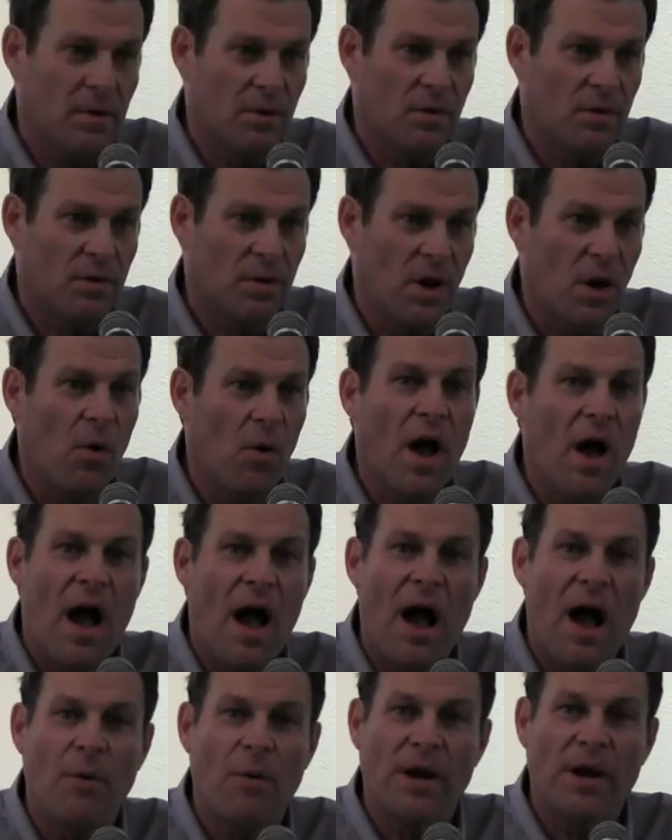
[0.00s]
So
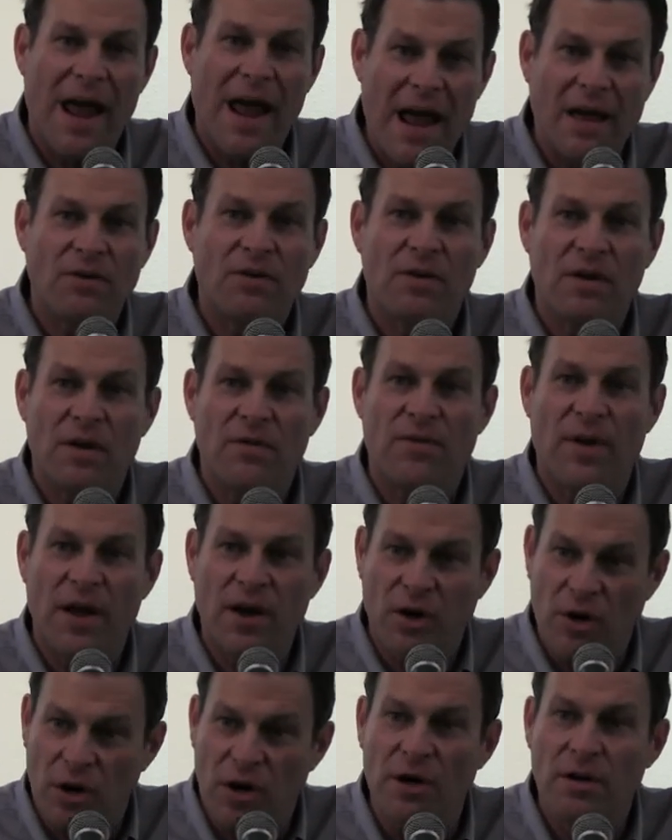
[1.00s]
I would ask, if
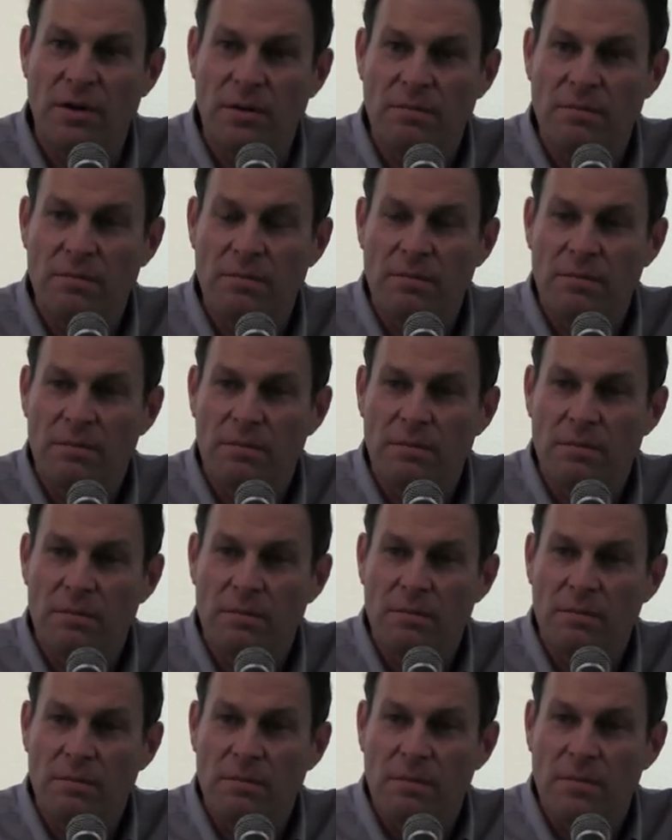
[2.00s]
I could,
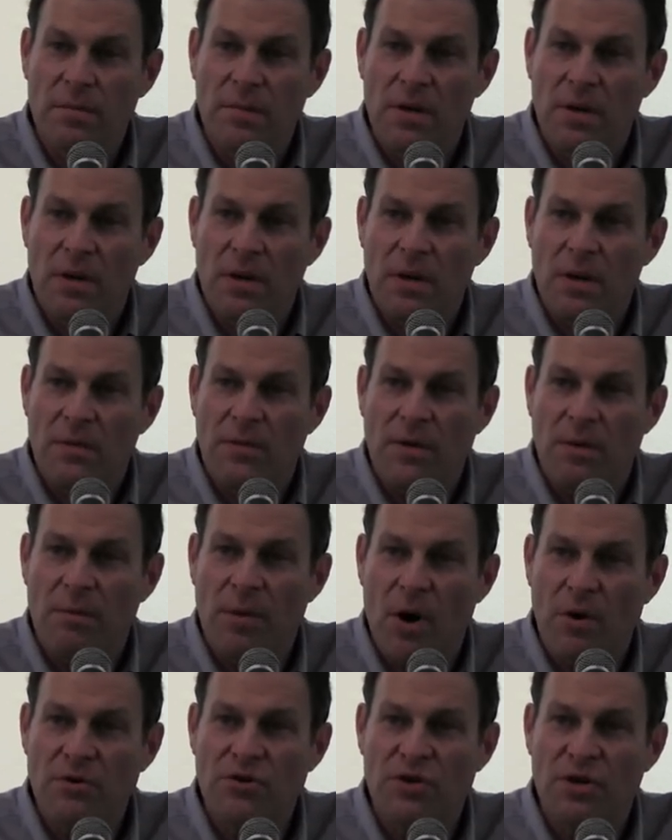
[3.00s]
for a
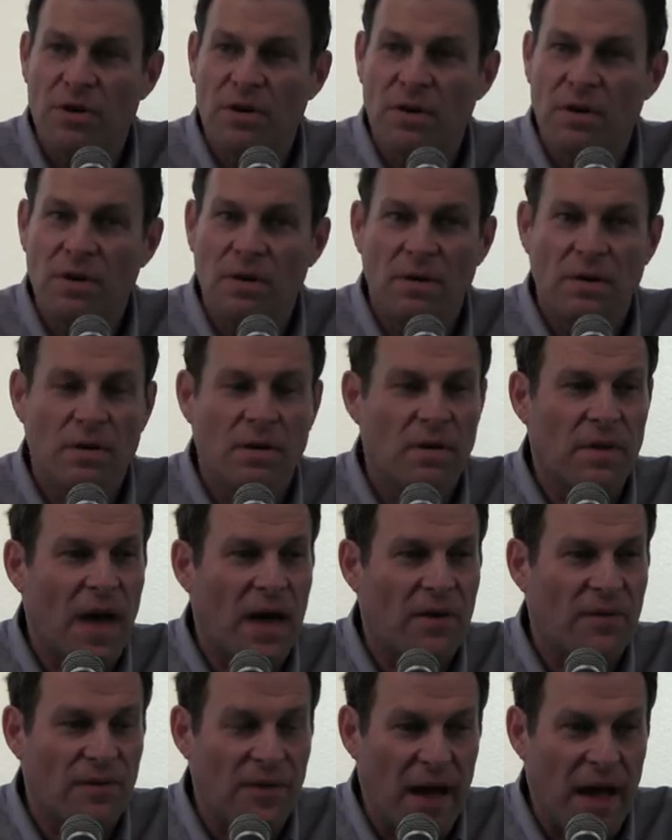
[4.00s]
motion to
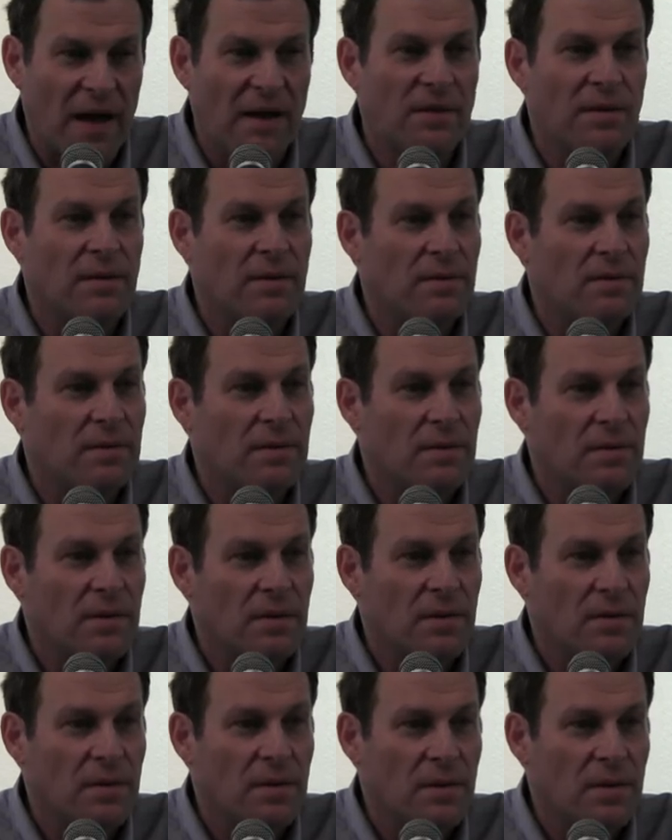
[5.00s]
that
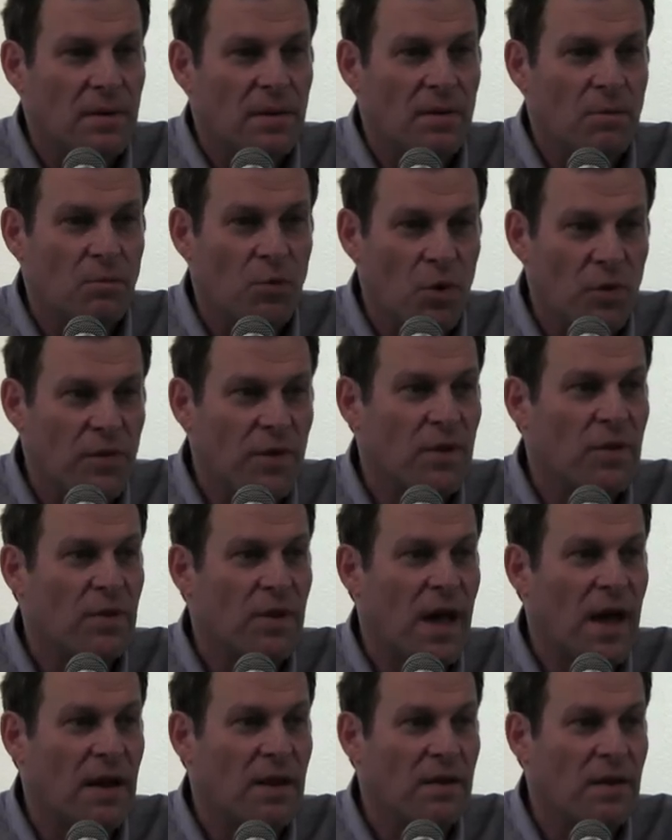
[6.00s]
effect. Moved and
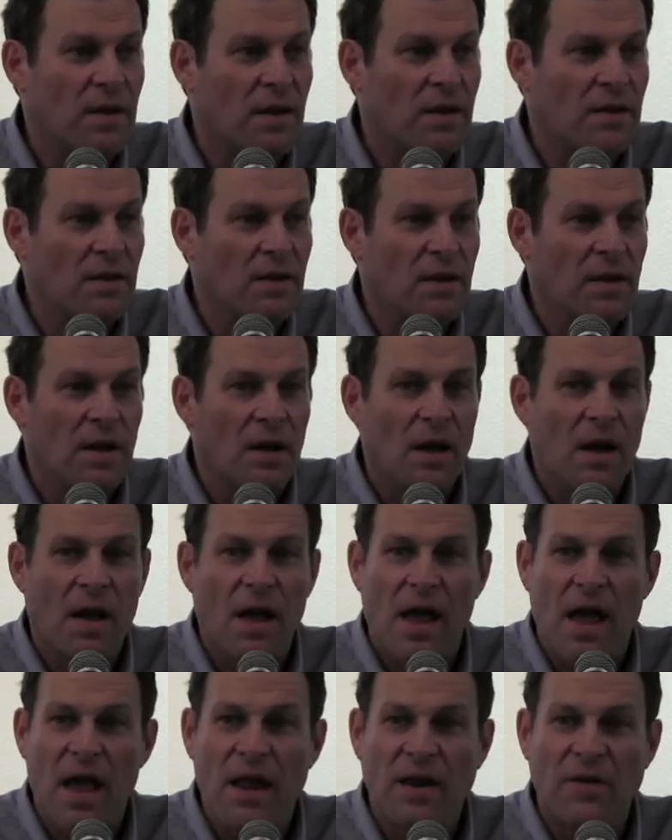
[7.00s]
seconded.
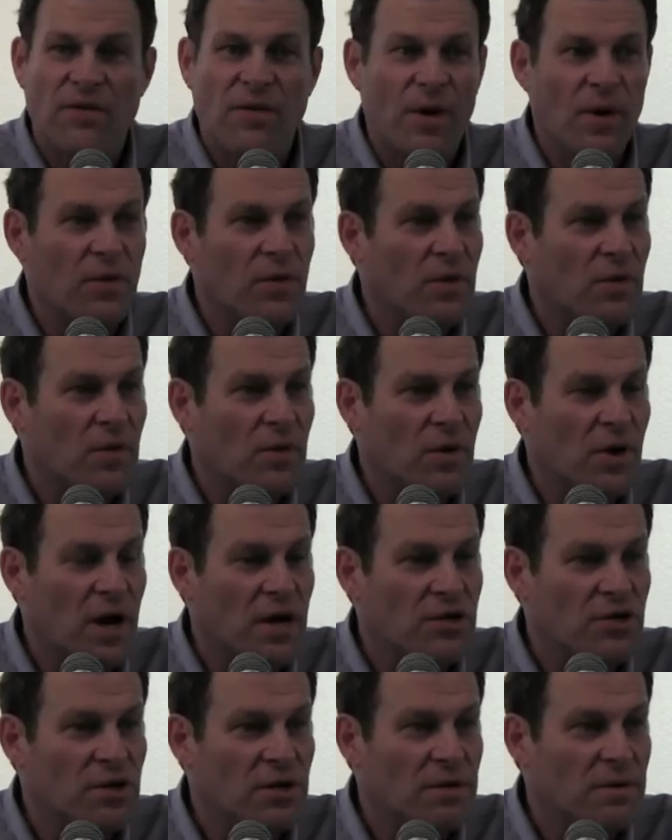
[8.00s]
Any further
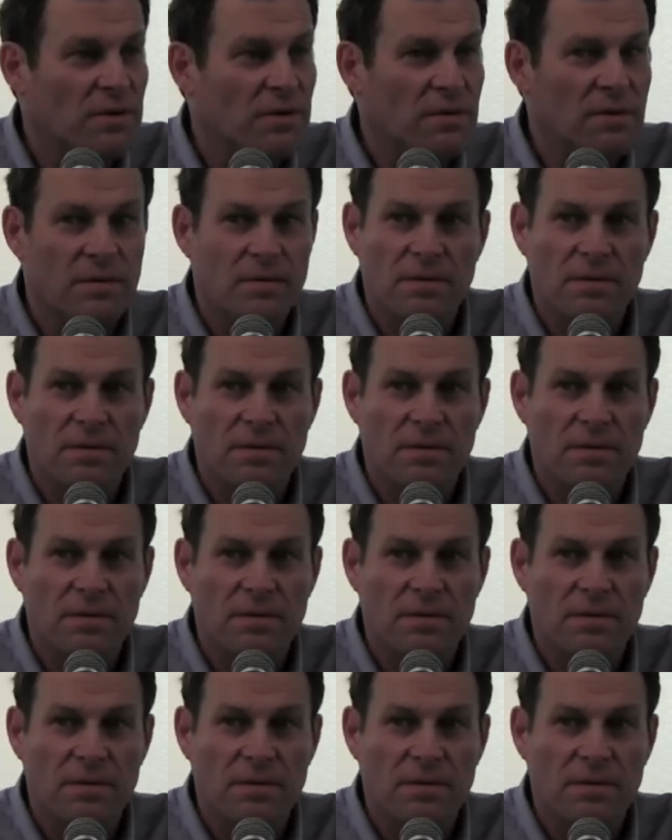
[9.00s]
discussion?